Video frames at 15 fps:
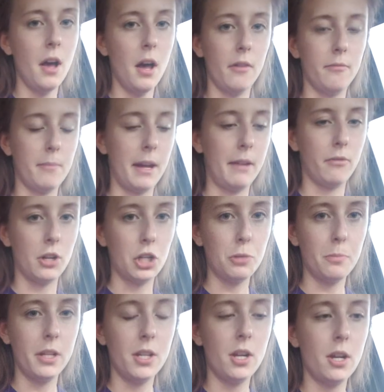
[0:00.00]
of my
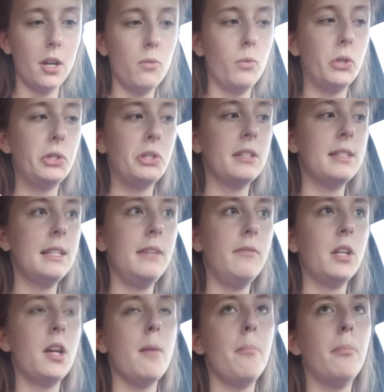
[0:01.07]
freshman year, which isn't
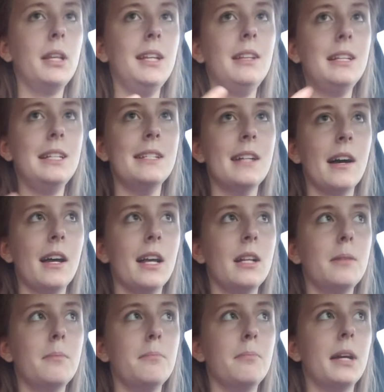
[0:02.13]
even completely
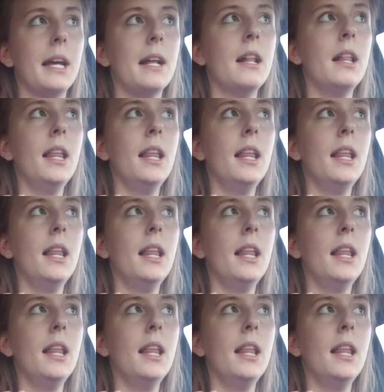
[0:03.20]
done, but